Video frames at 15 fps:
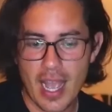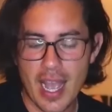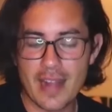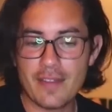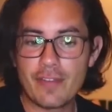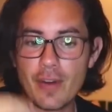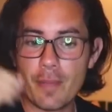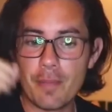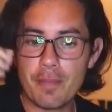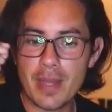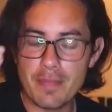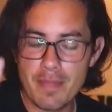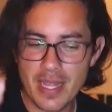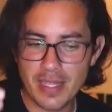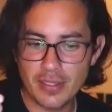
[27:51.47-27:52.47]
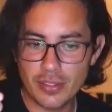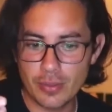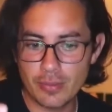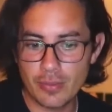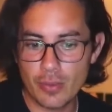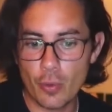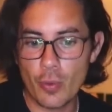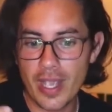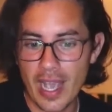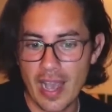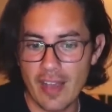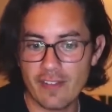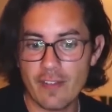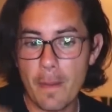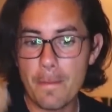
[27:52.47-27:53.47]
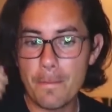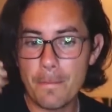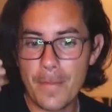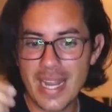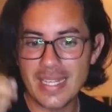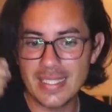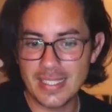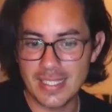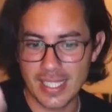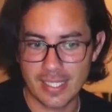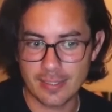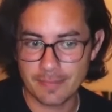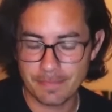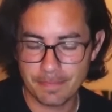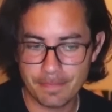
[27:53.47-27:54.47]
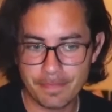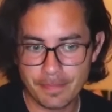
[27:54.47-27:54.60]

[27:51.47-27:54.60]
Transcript: And from pigmentum, we have painting.